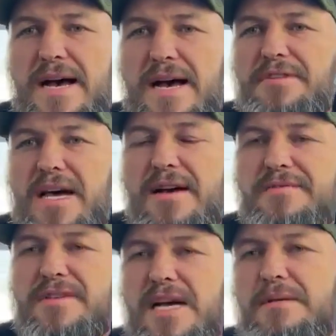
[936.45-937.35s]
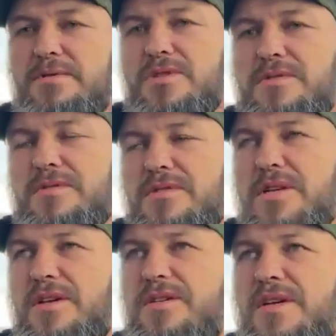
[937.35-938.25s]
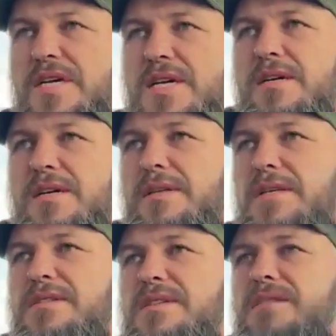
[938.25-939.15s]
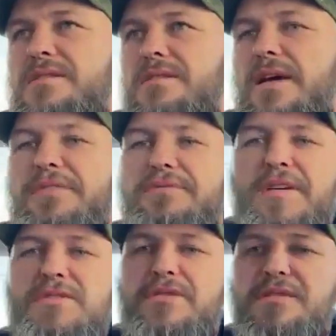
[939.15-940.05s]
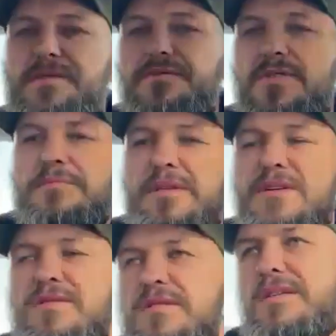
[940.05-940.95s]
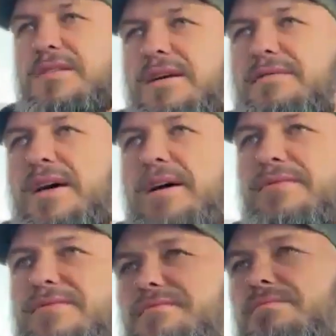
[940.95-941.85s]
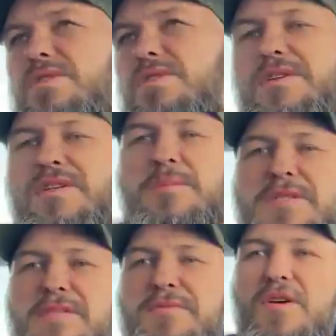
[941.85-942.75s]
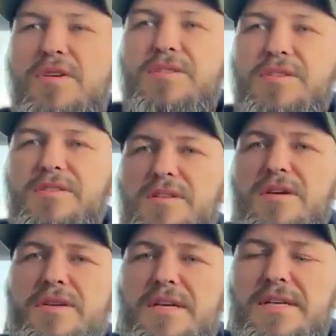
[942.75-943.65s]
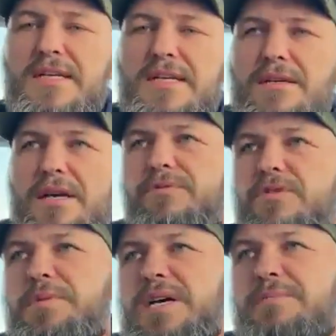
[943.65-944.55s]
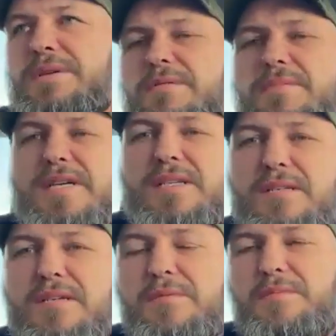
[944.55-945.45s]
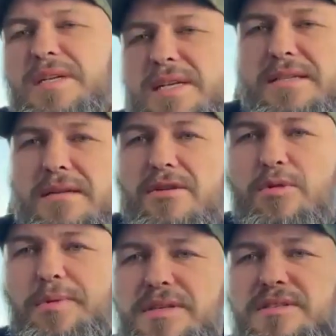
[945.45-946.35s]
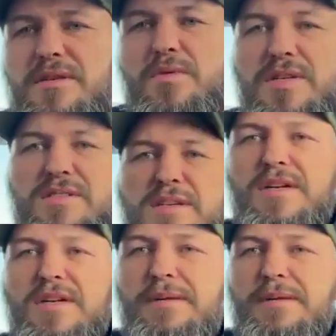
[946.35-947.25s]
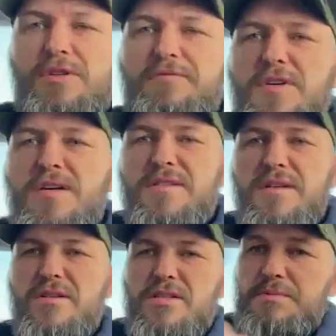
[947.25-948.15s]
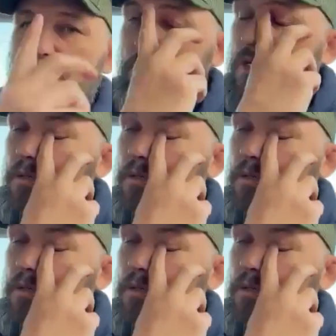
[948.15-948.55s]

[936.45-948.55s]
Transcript: You have to have tables. So there's just, every venue is different, but those guys have expensive costs. And so if it was about making money, I'd be at the local PCYC running amateur fights that cost me no money.